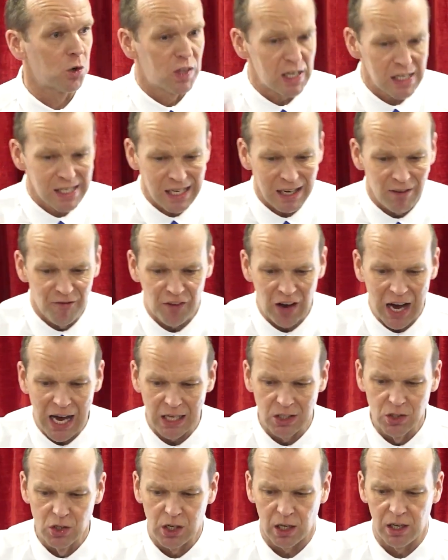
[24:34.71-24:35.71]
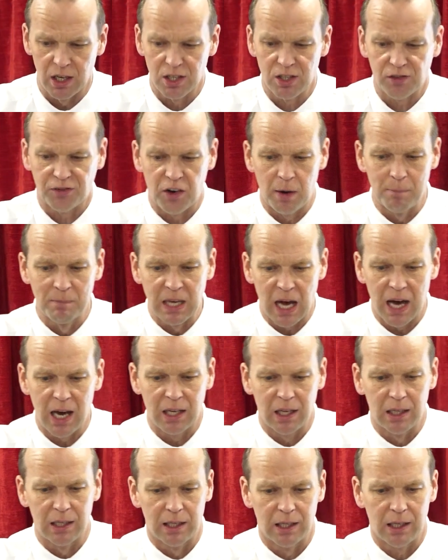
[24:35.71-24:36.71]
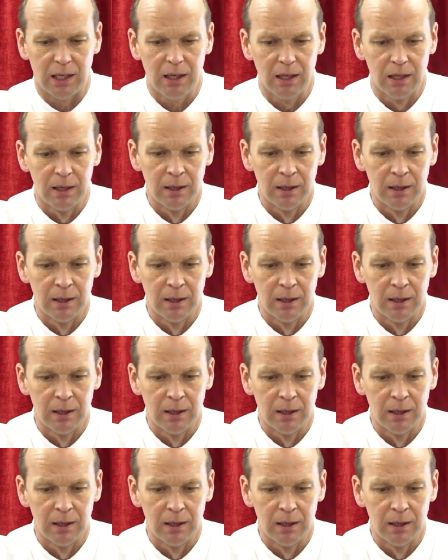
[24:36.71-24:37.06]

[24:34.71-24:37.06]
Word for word: this evangelist from Galilee?